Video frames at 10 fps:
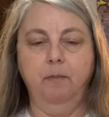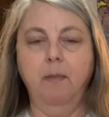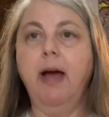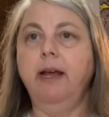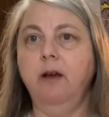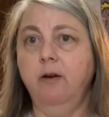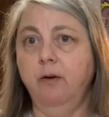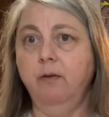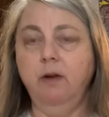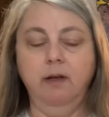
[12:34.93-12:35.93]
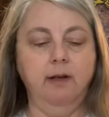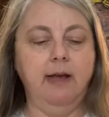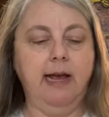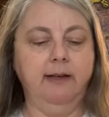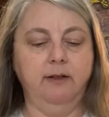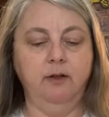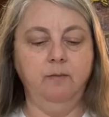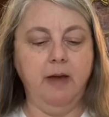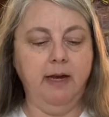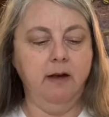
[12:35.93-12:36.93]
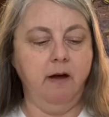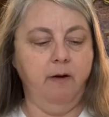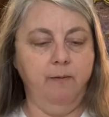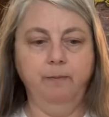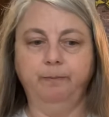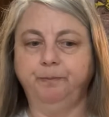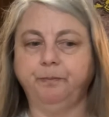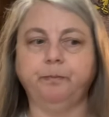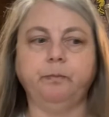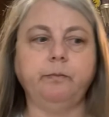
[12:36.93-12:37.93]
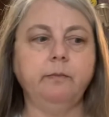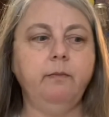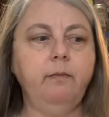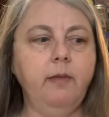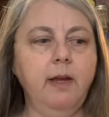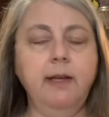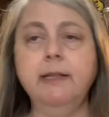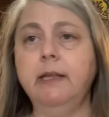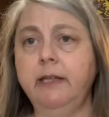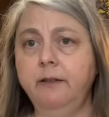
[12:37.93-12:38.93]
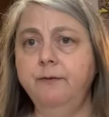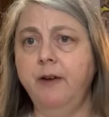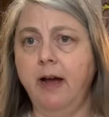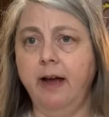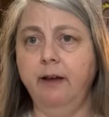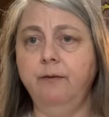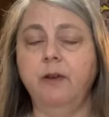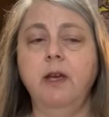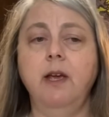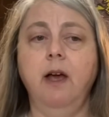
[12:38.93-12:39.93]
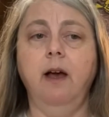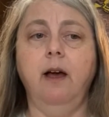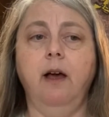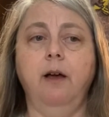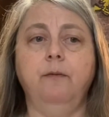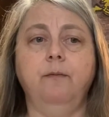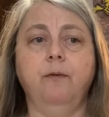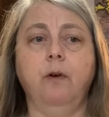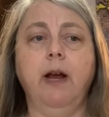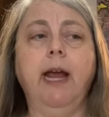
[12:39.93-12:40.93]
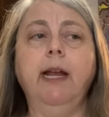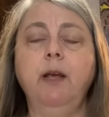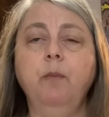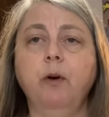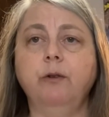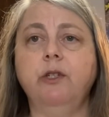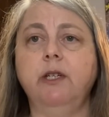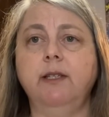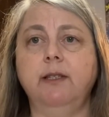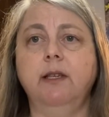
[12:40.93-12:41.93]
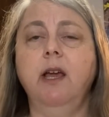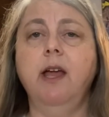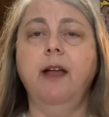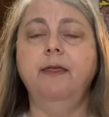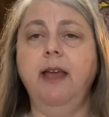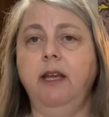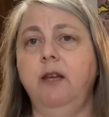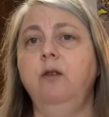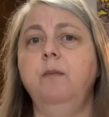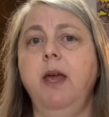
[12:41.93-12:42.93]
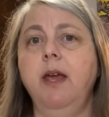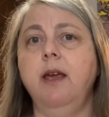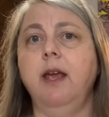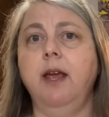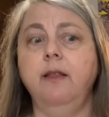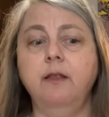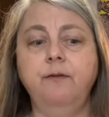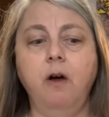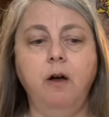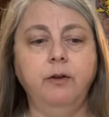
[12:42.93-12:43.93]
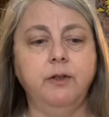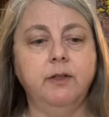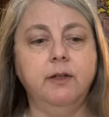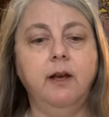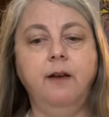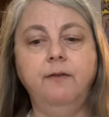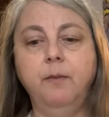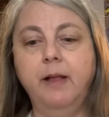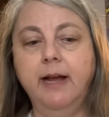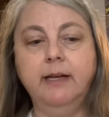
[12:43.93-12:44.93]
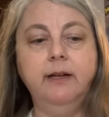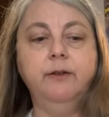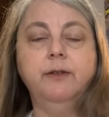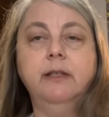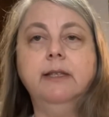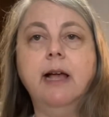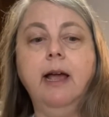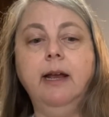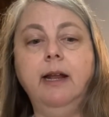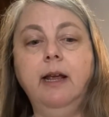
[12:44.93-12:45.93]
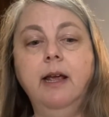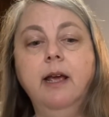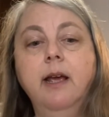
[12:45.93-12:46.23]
my code, as you may know, is Lynn5 uh, for any purchase that you make in the vault of the Black Needle Society.